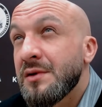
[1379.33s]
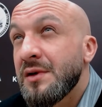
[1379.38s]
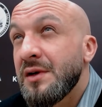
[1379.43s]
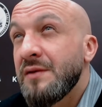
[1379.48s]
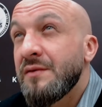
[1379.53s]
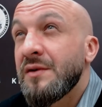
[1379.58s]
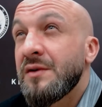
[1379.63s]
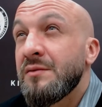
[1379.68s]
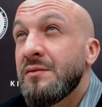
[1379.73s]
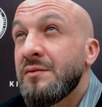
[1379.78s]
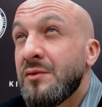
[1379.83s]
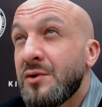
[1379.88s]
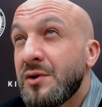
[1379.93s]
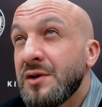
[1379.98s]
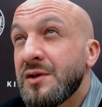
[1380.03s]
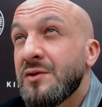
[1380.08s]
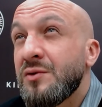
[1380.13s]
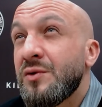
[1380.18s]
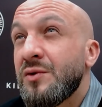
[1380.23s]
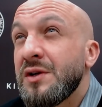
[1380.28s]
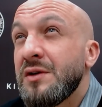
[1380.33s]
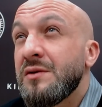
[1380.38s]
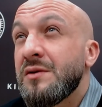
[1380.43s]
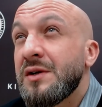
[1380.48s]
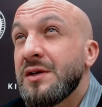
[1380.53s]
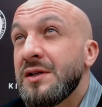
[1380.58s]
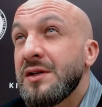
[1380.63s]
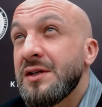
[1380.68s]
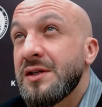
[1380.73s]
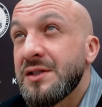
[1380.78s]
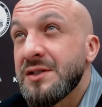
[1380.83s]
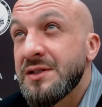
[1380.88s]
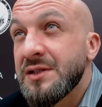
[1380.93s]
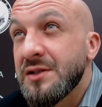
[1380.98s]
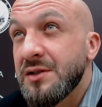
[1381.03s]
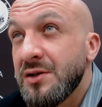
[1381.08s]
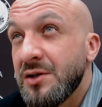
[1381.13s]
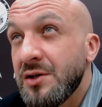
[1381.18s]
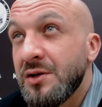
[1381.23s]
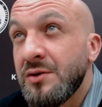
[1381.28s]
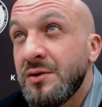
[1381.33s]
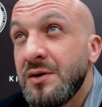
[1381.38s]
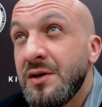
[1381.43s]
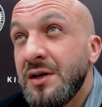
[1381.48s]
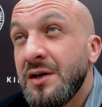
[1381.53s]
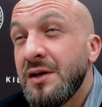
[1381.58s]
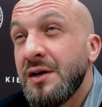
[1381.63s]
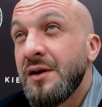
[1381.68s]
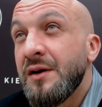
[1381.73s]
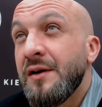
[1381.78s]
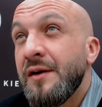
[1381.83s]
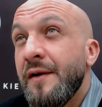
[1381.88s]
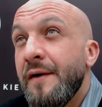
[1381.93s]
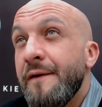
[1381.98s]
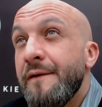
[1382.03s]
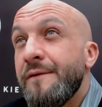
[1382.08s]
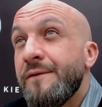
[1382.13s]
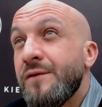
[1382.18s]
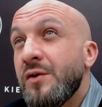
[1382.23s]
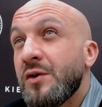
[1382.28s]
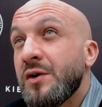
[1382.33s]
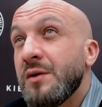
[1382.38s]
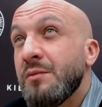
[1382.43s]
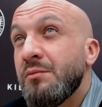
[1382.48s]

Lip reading: even more, 21 years ago, for